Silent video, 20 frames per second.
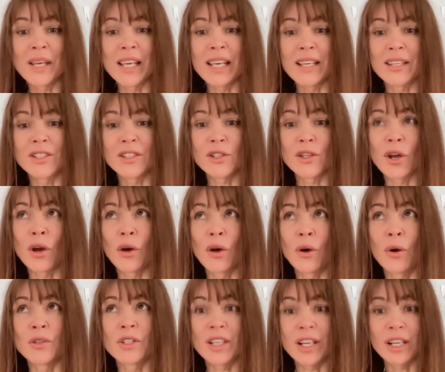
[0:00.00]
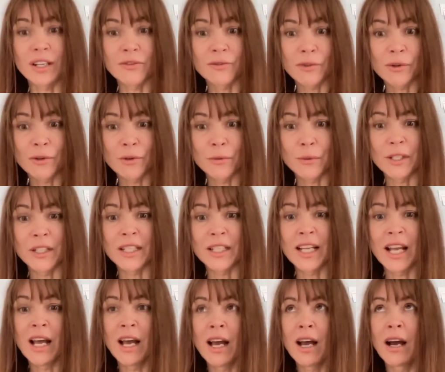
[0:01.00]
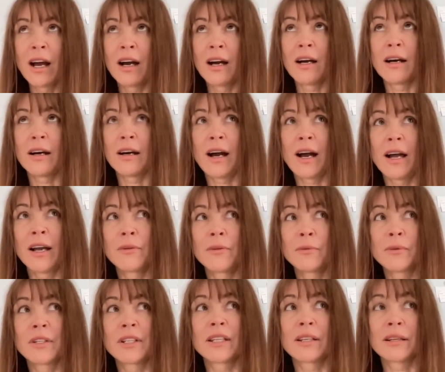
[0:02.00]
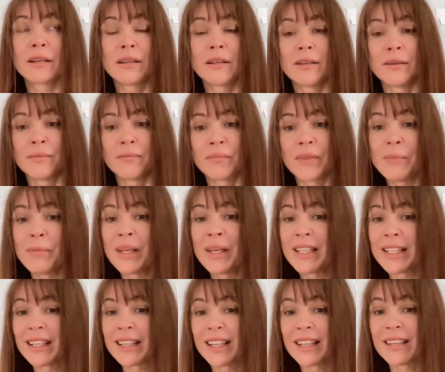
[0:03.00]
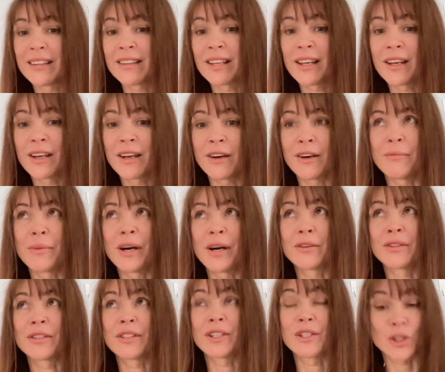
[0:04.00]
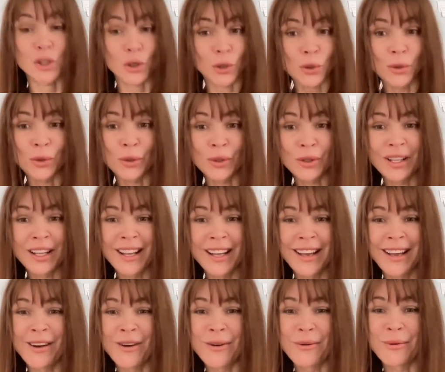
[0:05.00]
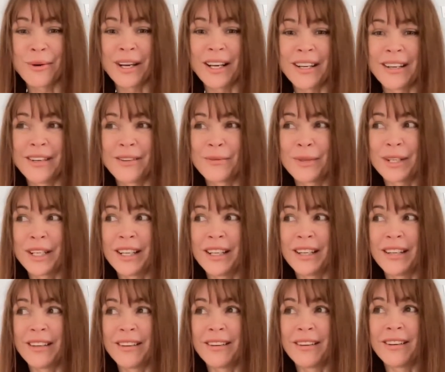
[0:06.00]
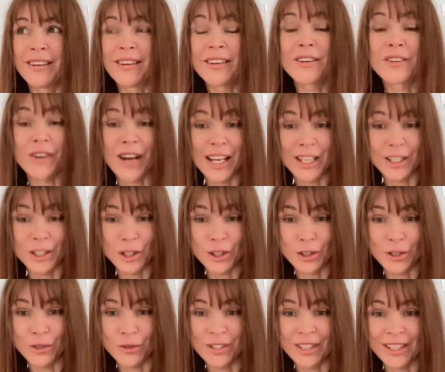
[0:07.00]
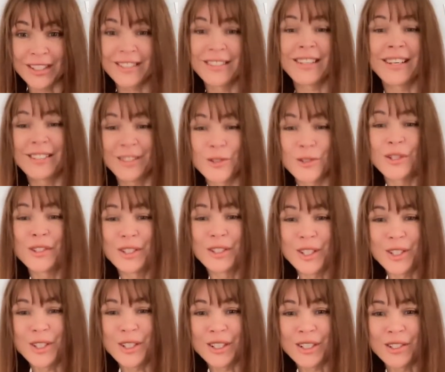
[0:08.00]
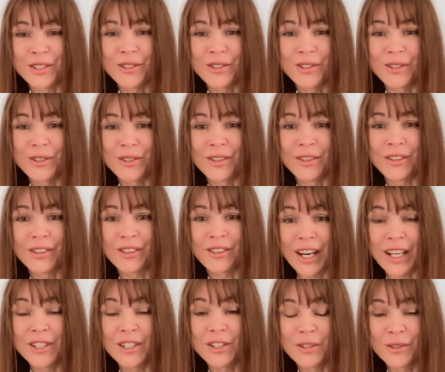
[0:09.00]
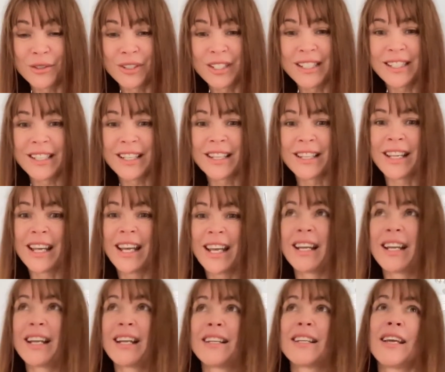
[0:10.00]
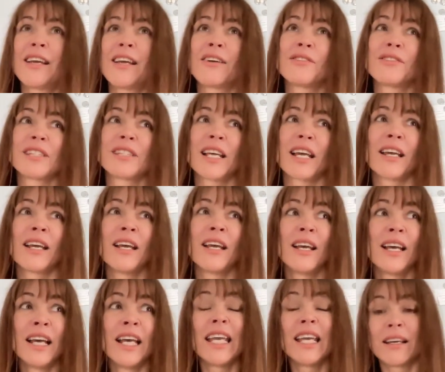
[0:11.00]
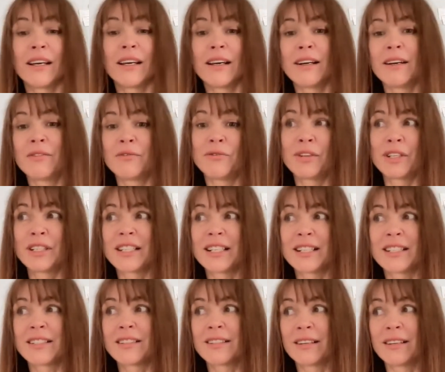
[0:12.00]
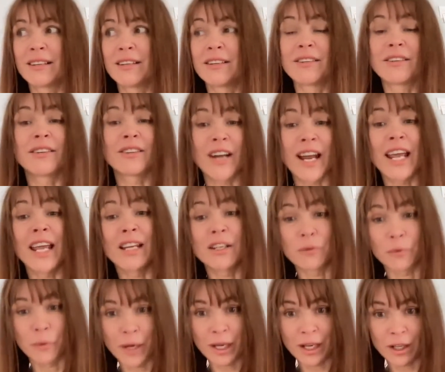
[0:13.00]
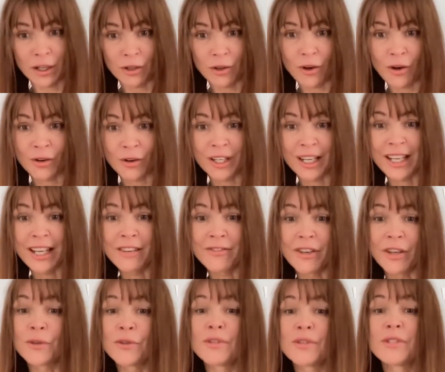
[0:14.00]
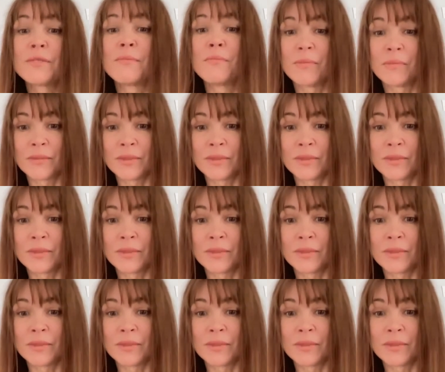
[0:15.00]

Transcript: be so straightforward, uh, I would um, immediately think about a school when we uh, grade students, as uh, teachers to uh, grade students, and then they could say, uh, for instance, uh, grade well or give a good